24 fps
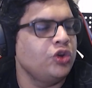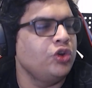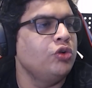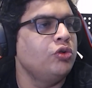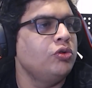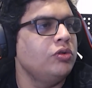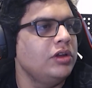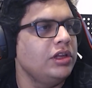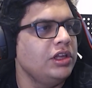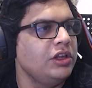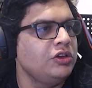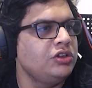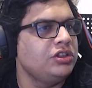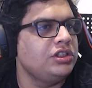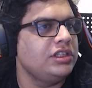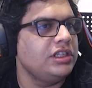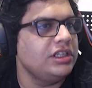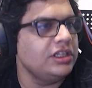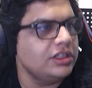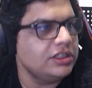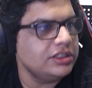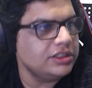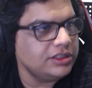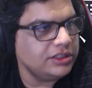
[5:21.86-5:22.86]
you
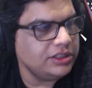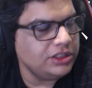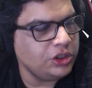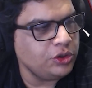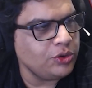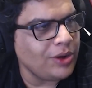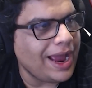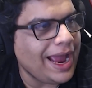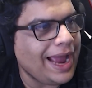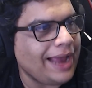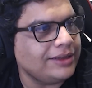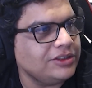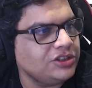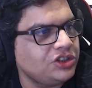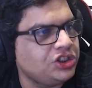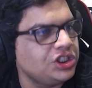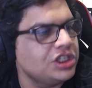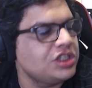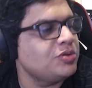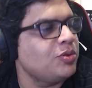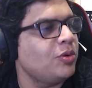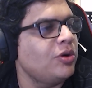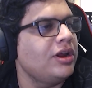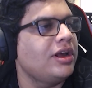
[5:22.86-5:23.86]

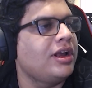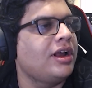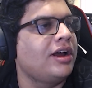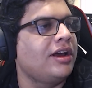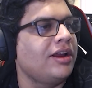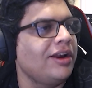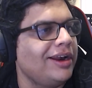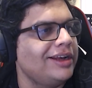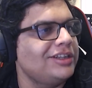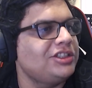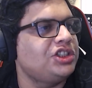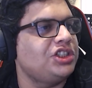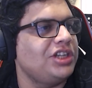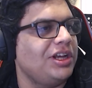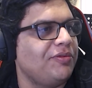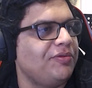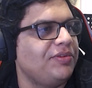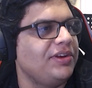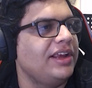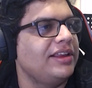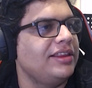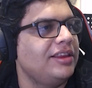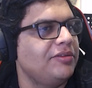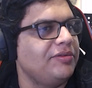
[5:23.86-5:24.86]
just want to crush
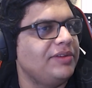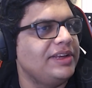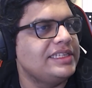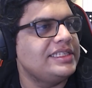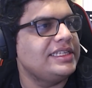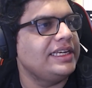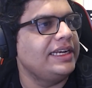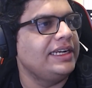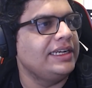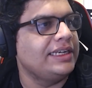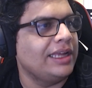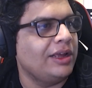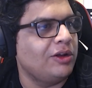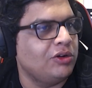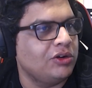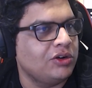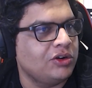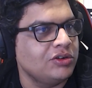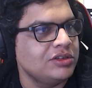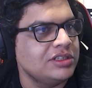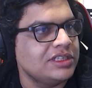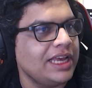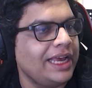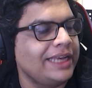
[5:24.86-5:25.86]
every other VC in town,
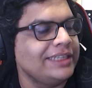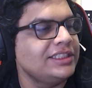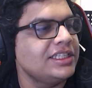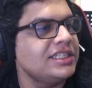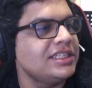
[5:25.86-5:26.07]
because this